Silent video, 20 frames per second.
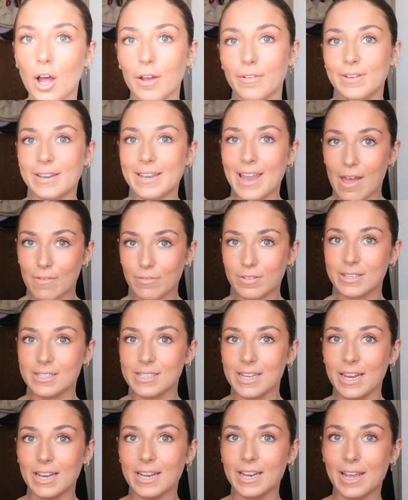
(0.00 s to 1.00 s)
I've never
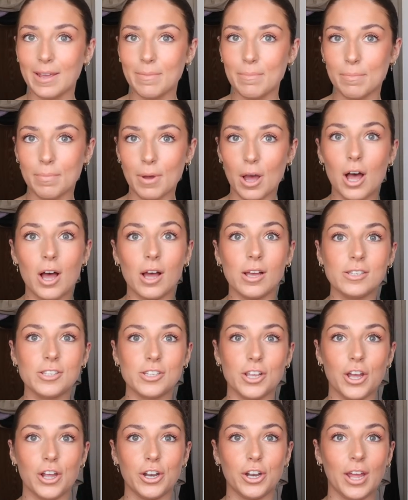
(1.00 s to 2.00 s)
seen it in
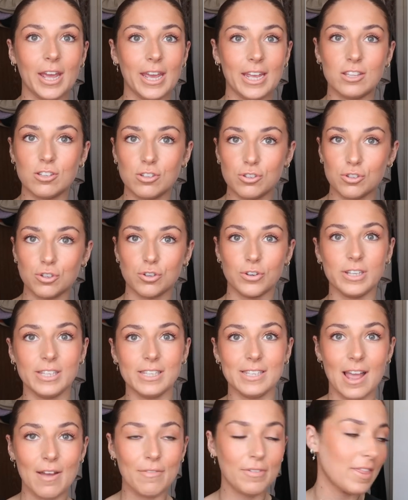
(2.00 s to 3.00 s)
person, like in store, it's
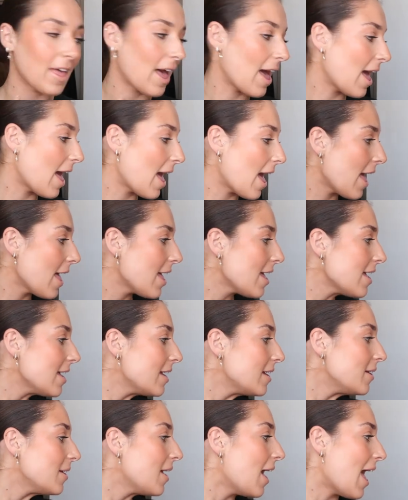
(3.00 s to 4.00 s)
never there.
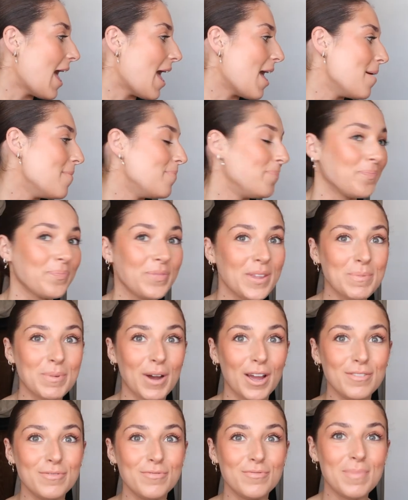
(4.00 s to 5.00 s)

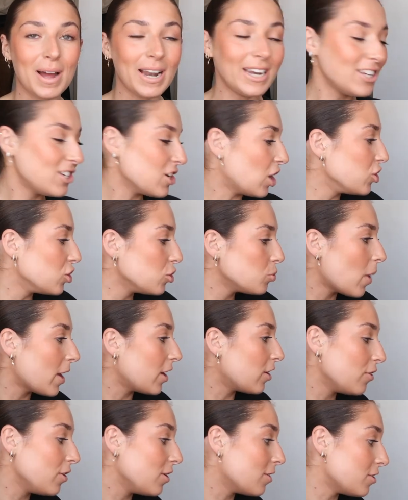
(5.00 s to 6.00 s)
But I just
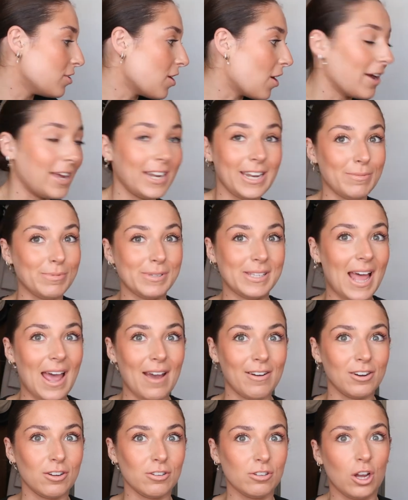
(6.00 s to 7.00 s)
went on the other night and it was
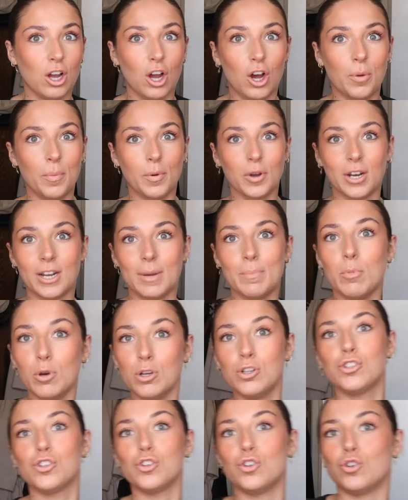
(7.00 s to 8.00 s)
there, and I was like, oh my God, I
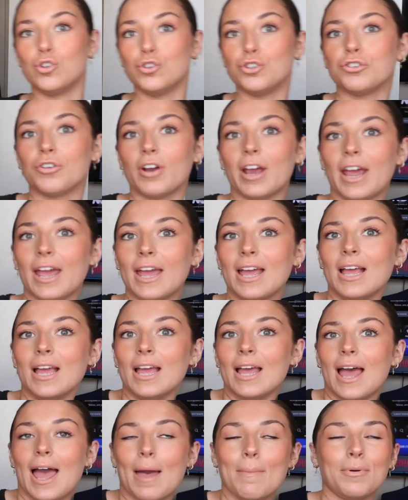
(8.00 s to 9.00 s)
must order it.
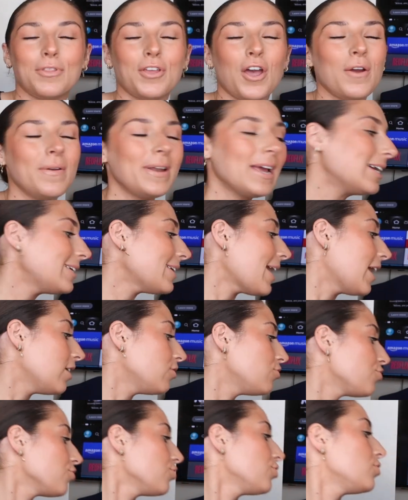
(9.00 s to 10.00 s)
But they only had
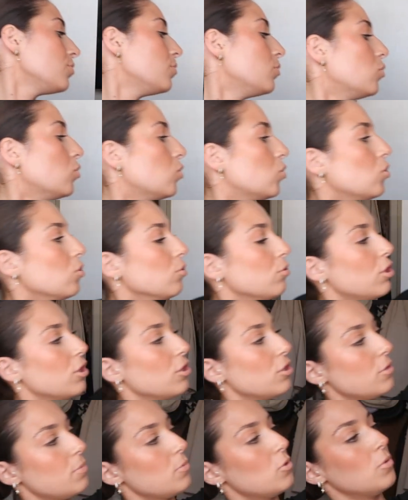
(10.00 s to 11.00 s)
extra small to
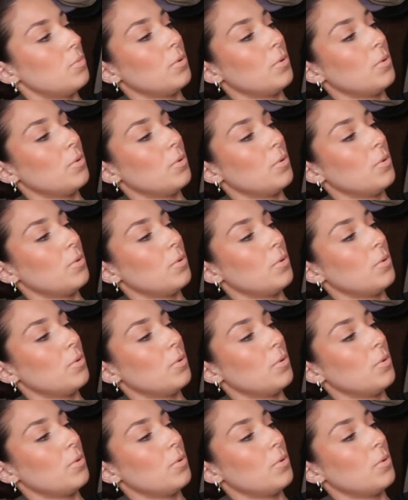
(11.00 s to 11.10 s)
small.